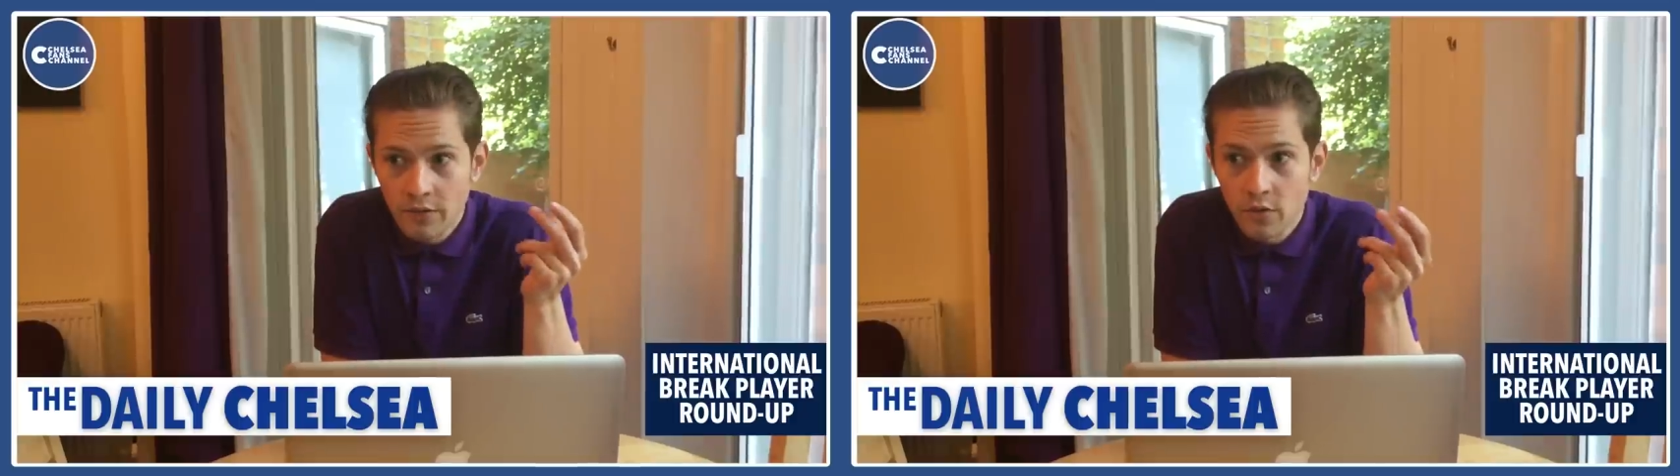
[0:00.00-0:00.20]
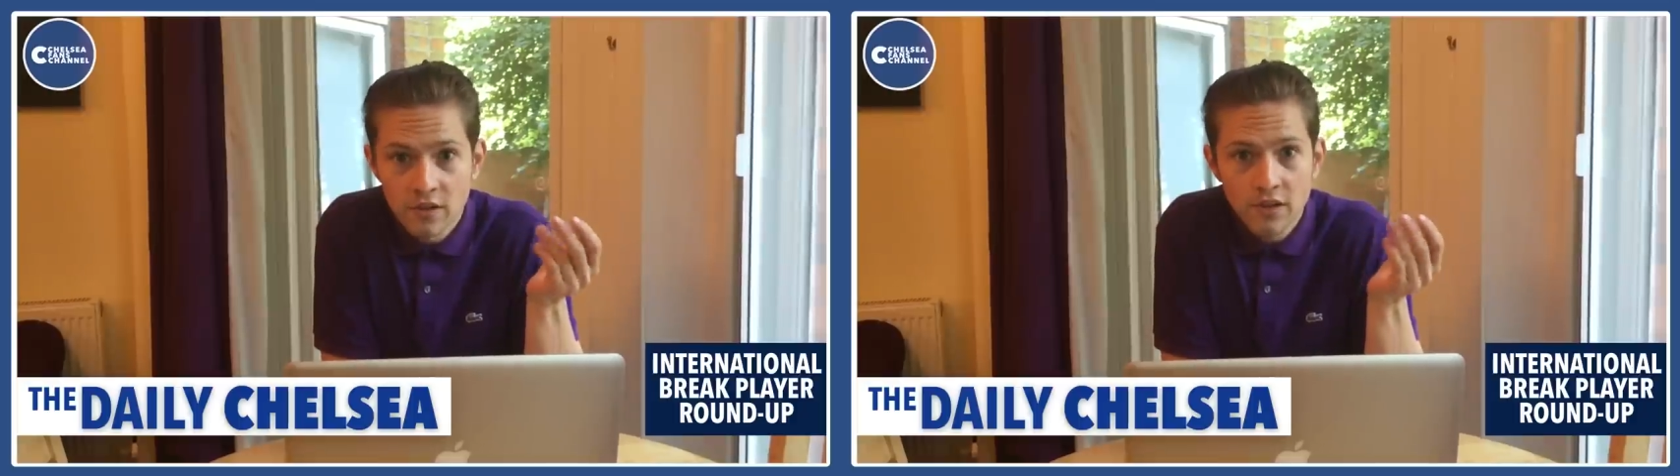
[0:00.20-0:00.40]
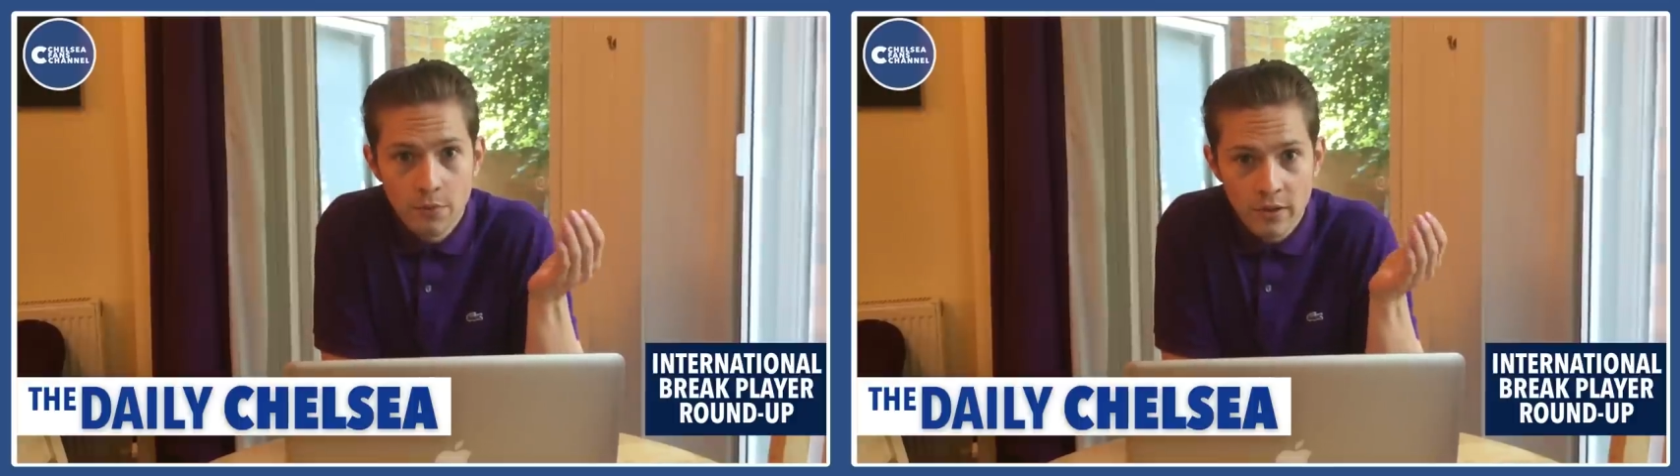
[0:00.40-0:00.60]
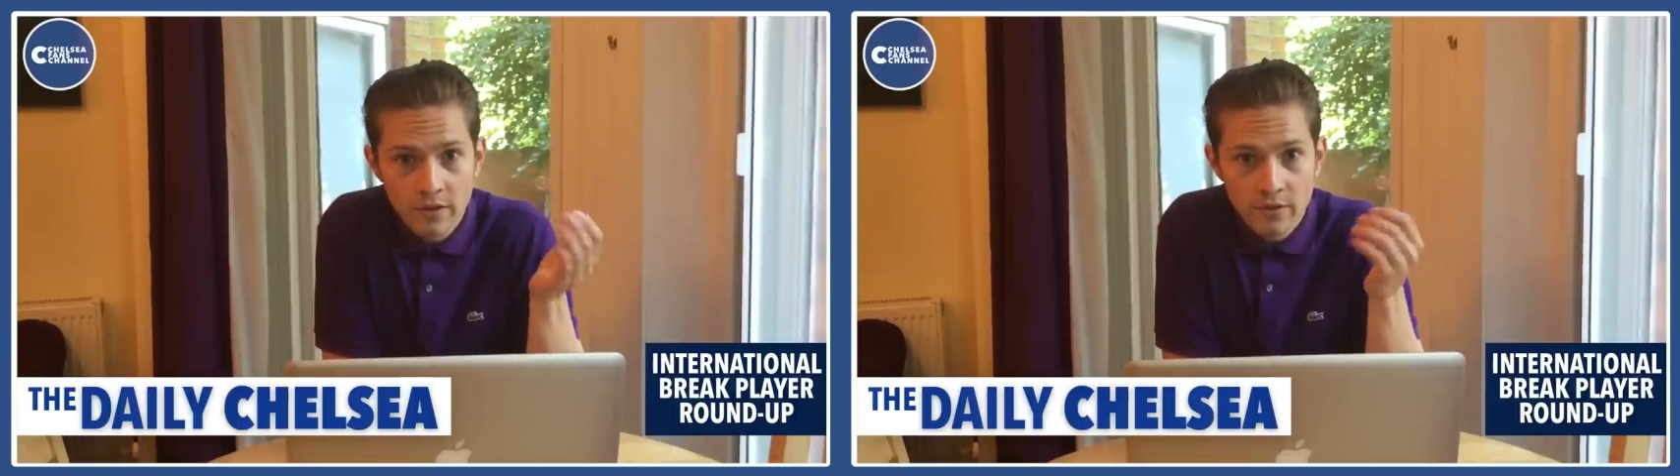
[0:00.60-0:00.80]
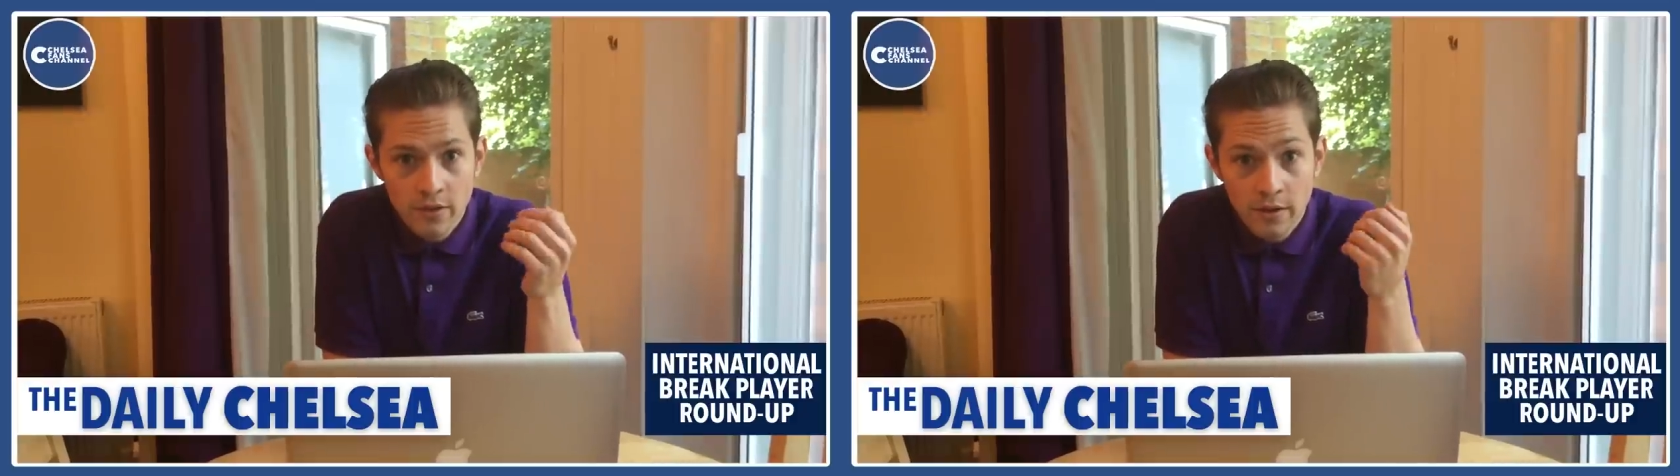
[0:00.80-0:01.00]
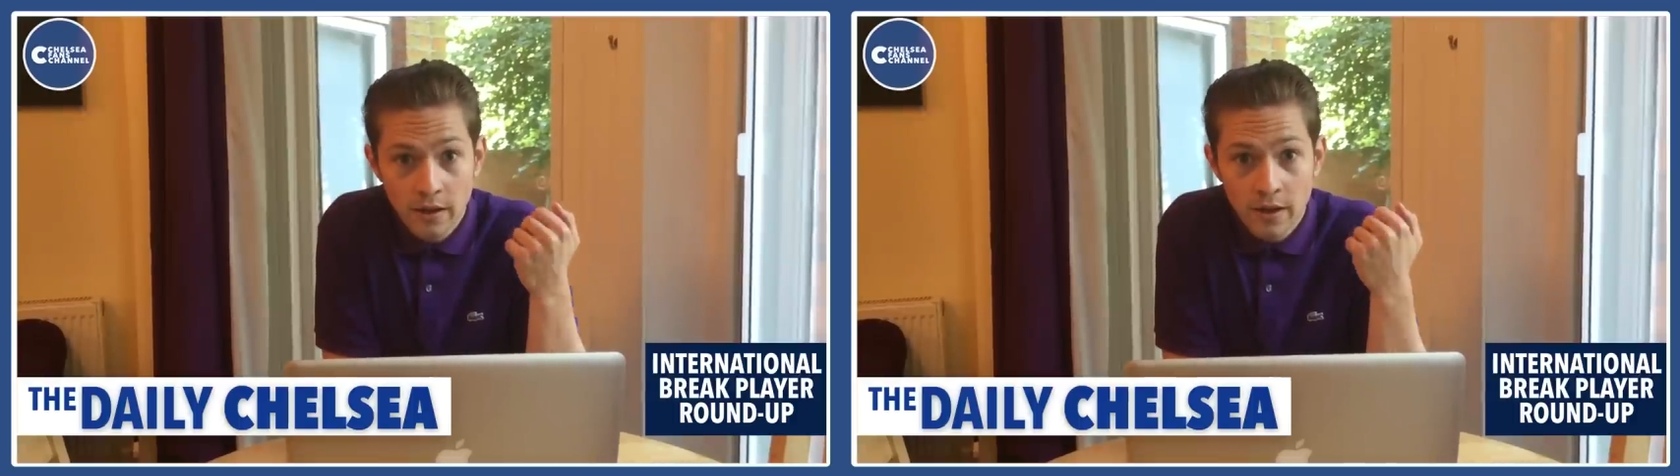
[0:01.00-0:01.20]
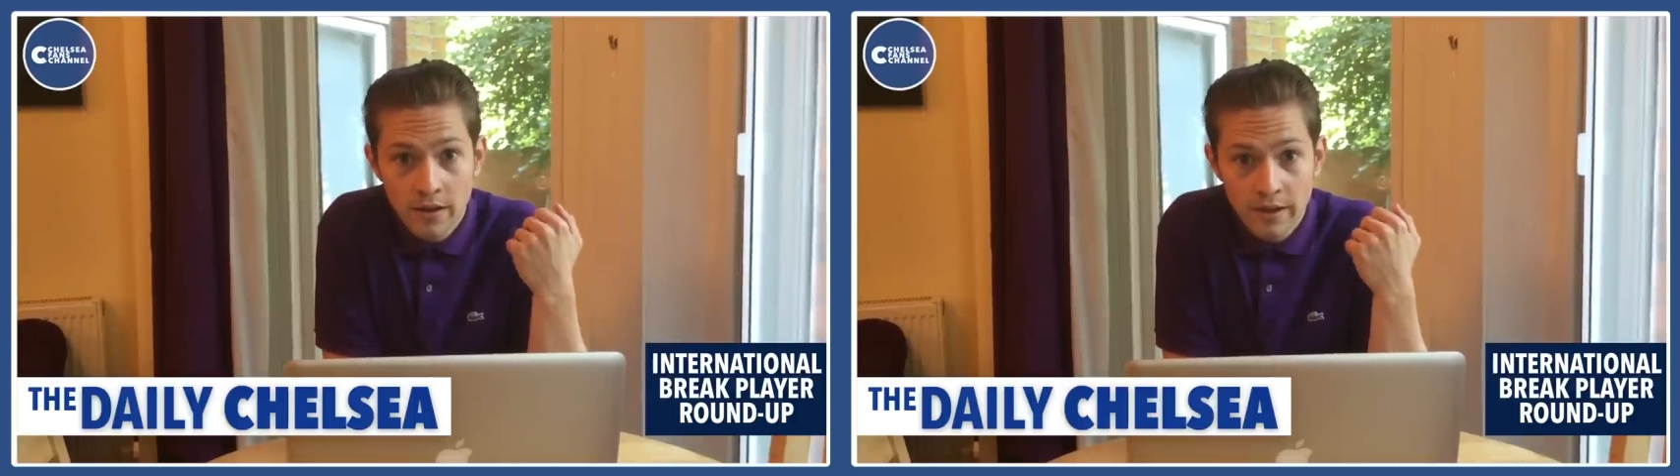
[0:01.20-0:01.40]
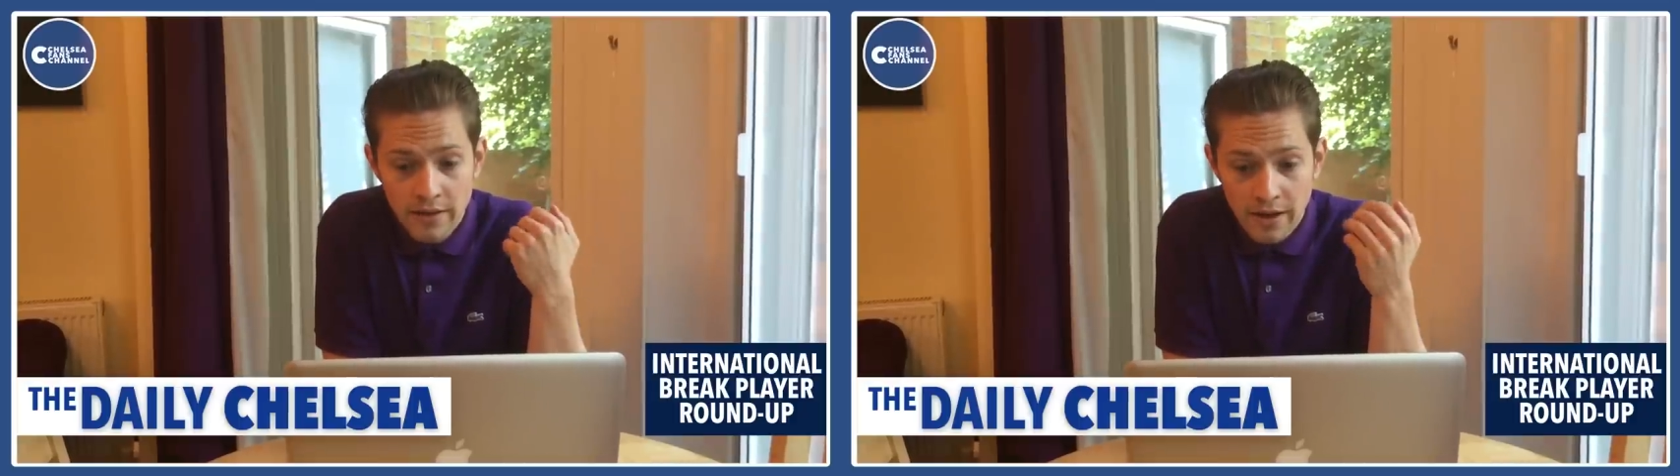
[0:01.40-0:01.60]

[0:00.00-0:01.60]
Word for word: They've got 6 points in